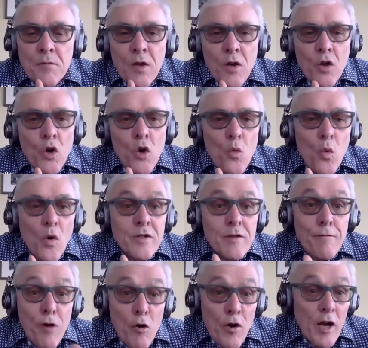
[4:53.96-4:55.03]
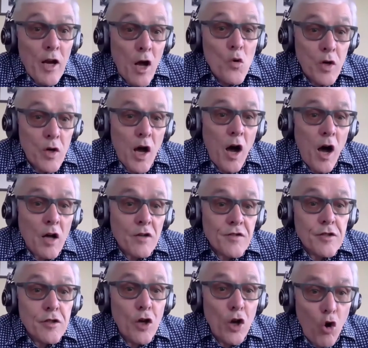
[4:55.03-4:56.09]
who was a very low
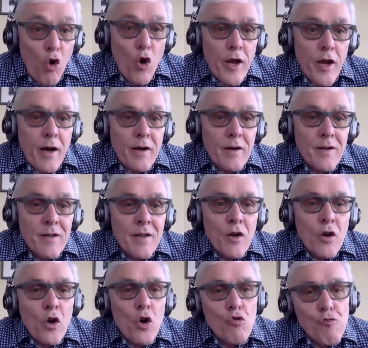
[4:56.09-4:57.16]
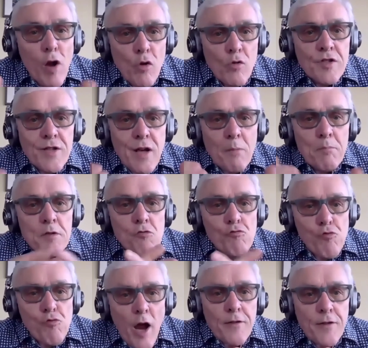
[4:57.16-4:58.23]
caste lawyer who rose up to
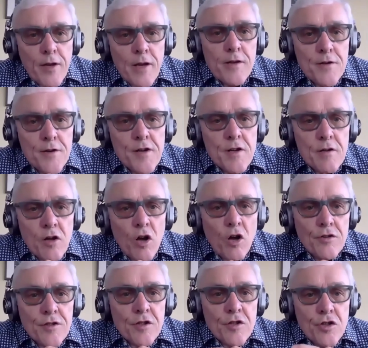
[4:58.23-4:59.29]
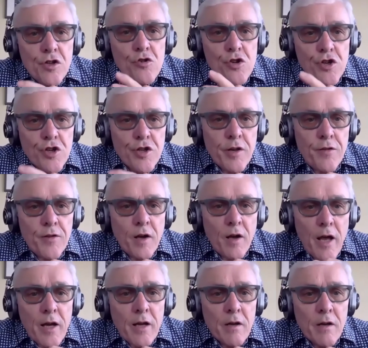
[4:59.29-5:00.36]
write the Indian constitution in the
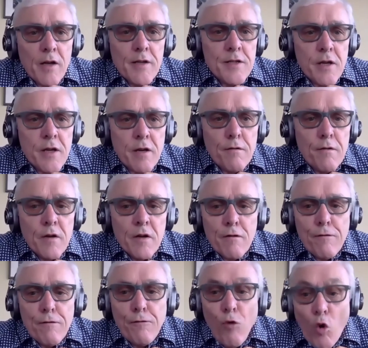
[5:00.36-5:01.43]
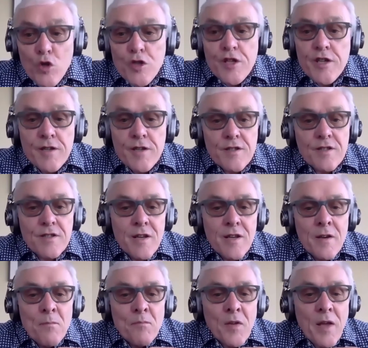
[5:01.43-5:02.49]
late 1940s.
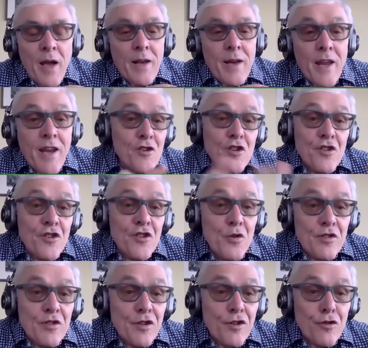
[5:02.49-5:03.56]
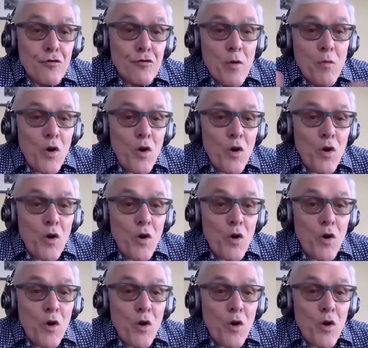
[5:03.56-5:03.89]
And he just used a 3-word